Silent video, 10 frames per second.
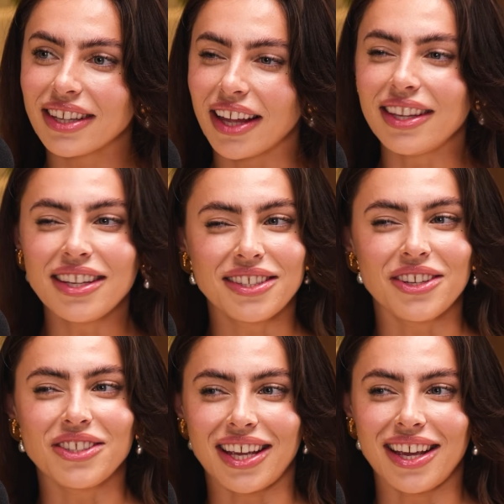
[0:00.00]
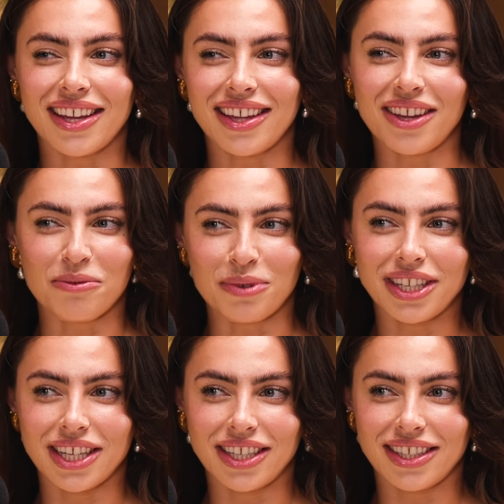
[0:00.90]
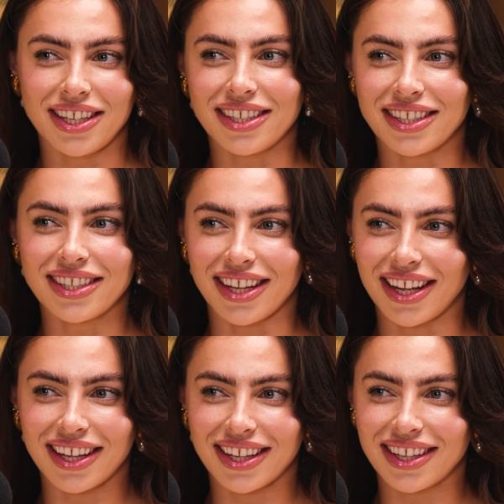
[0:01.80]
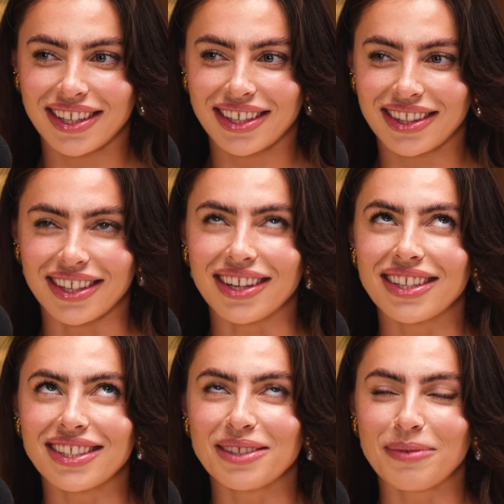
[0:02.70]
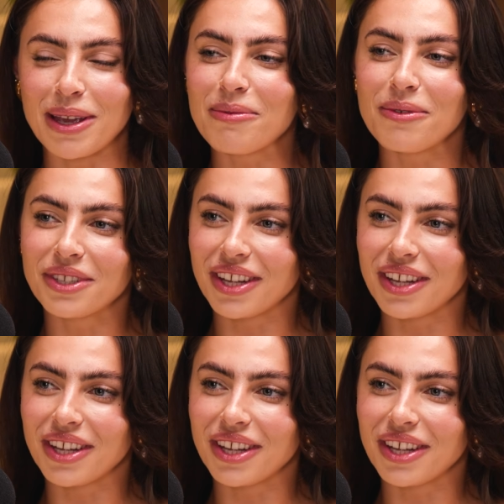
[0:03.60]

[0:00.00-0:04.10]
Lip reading: I think as soon as they hear you're British, they're just like the nicest people to